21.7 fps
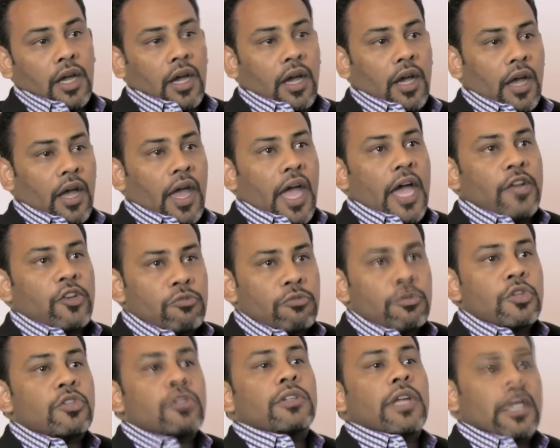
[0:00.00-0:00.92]

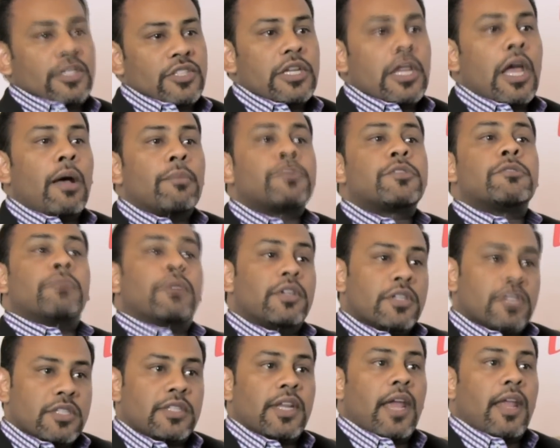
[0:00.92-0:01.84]
attribution actually helps them
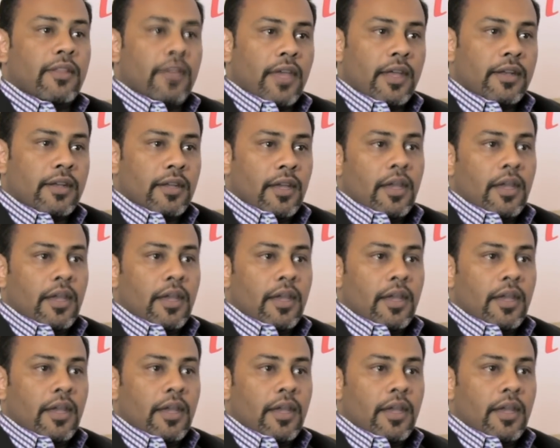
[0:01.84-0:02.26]
understand that.